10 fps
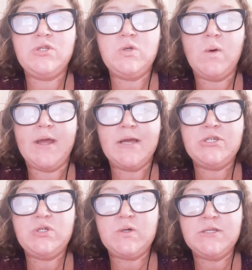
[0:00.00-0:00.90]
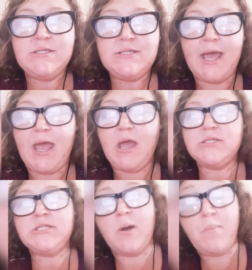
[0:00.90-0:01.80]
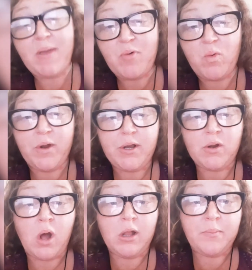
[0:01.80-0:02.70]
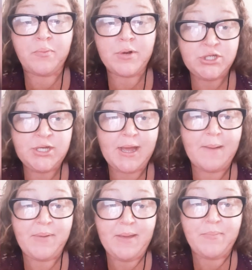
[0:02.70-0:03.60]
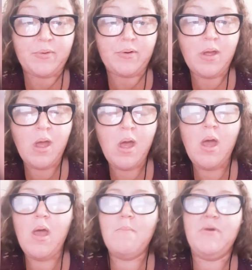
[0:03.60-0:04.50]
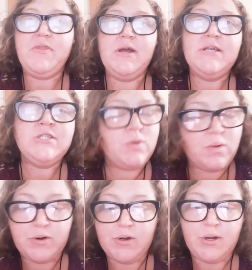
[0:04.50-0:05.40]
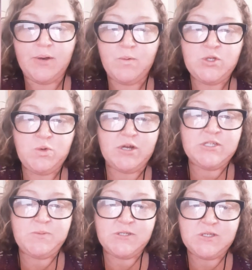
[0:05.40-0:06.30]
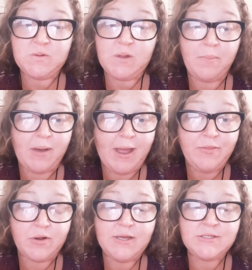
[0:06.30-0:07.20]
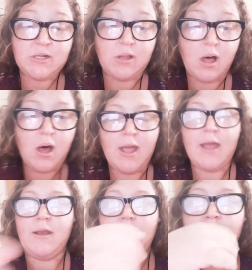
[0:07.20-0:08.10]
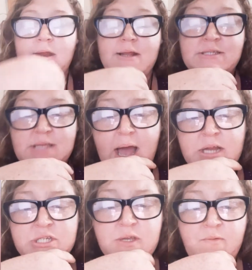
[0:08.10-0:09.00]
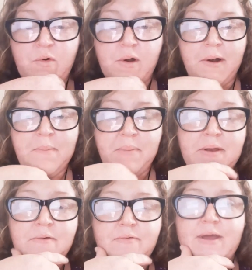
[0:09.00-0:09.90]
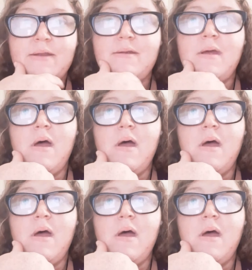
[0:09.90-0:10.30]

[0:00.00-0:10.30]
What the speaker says: to, I guess you can say, some people would call it preaching at people. But there is an order in which we are supposed to abide. There is a law, and it is actually for our benefit.